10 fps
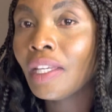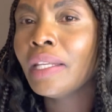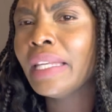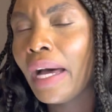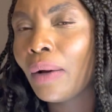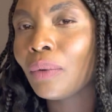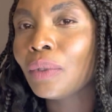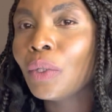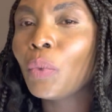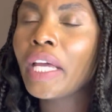Now,
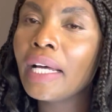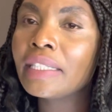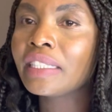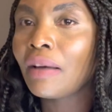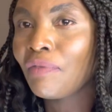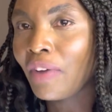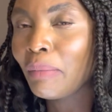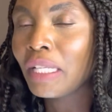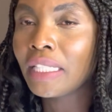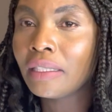we had some
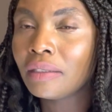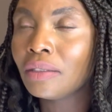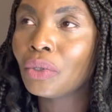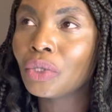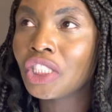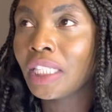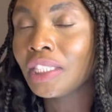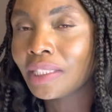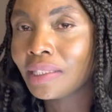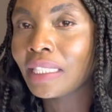family,
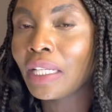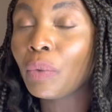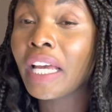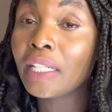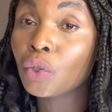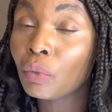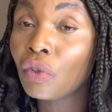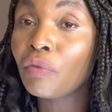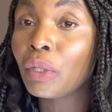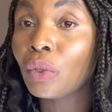changes, and we had to
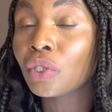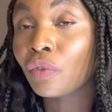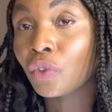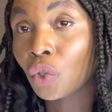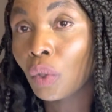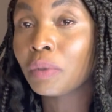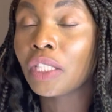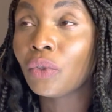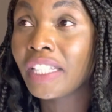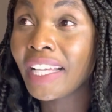move because of jobs
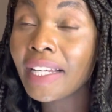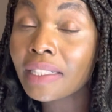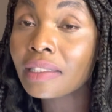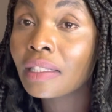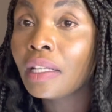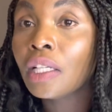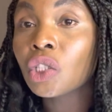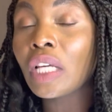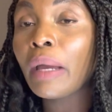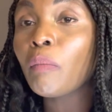and all that.
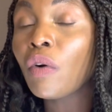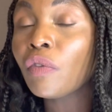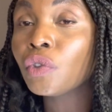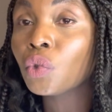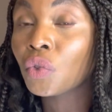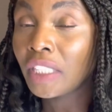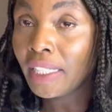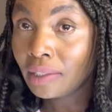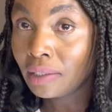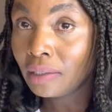So I moved to
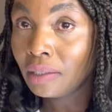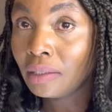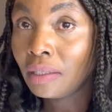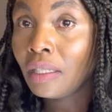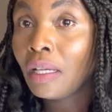Texas.